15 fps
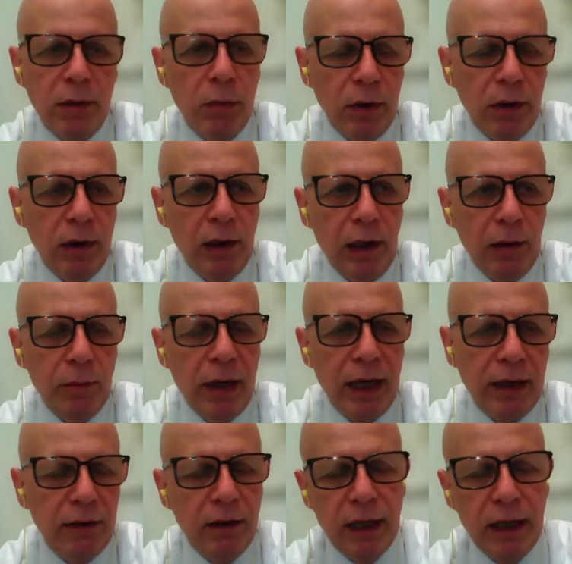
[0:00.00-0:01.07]

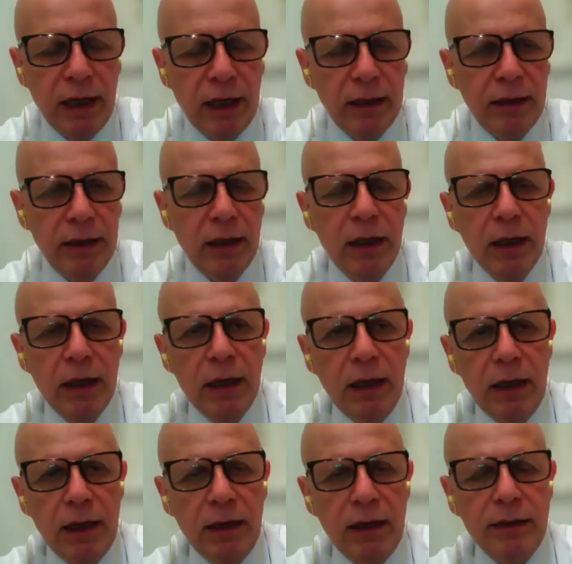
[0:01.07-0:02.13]
Albania,
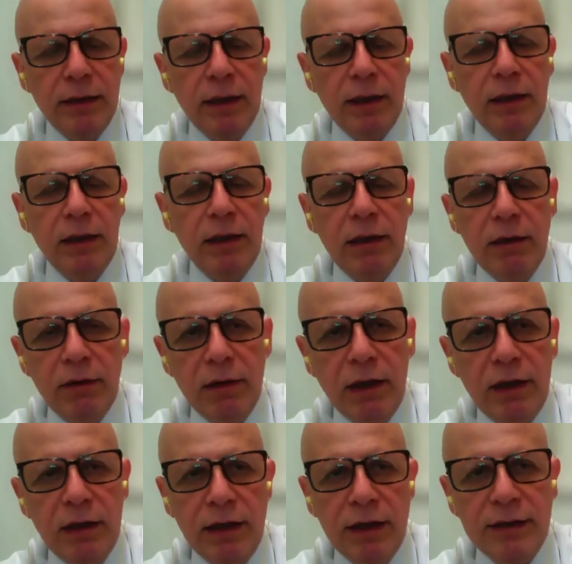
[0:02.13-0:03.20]
and
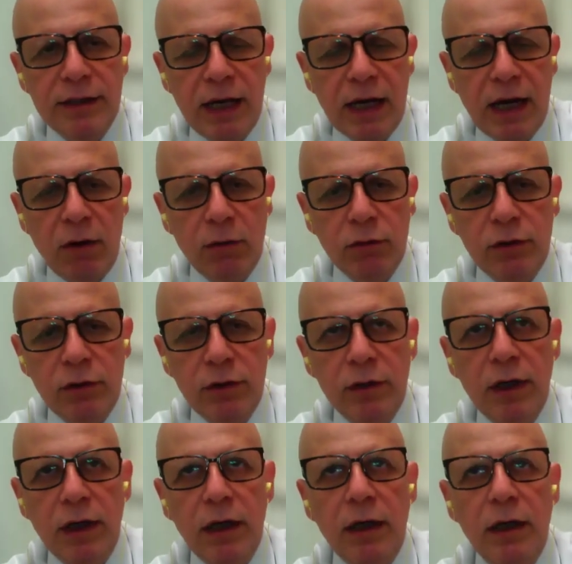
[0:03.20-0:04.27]
let's take out
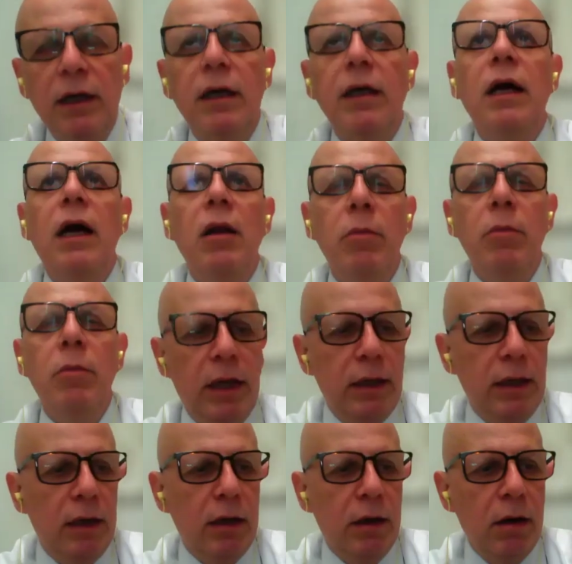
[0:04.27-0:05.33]

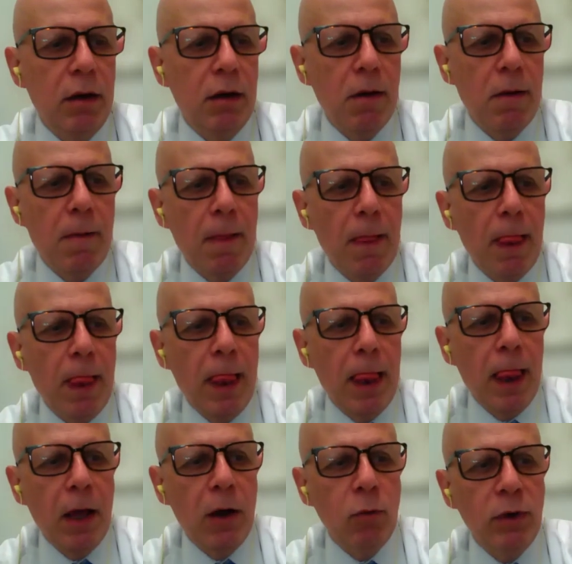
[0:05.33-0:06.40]
Albania.
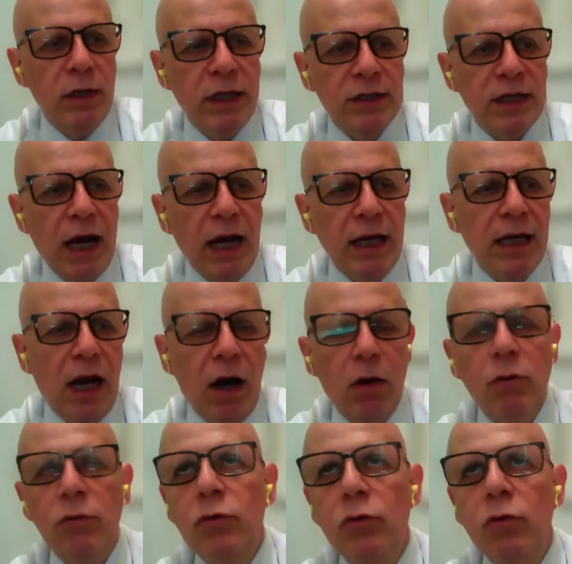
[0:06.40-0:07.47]
We decide
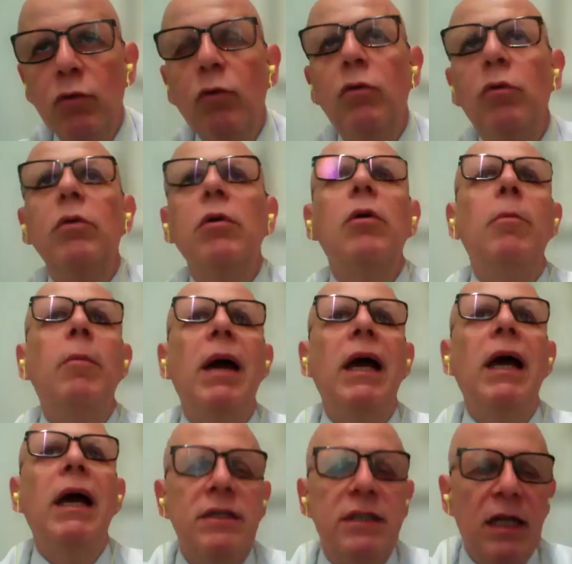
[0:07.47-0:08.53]
how to
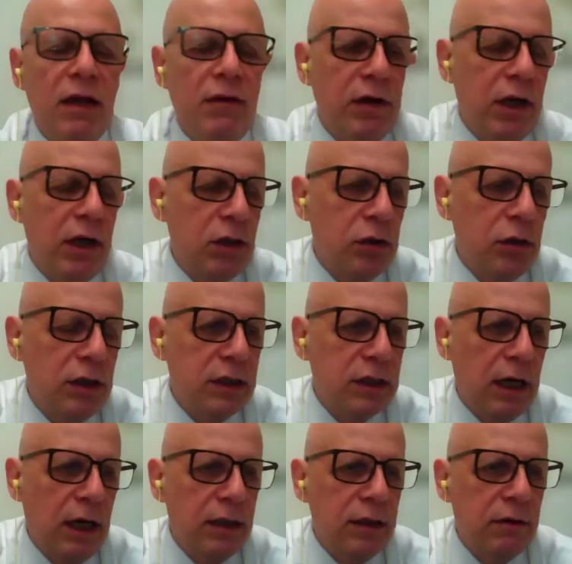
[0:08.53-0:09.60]
manage the navigation
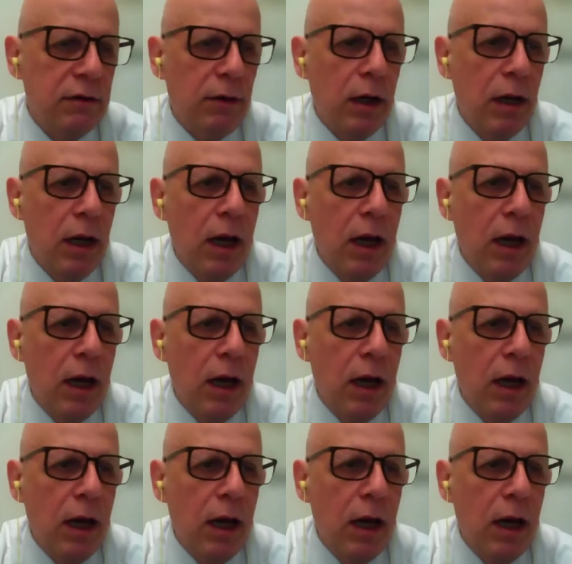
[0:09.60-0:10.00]
inside the region.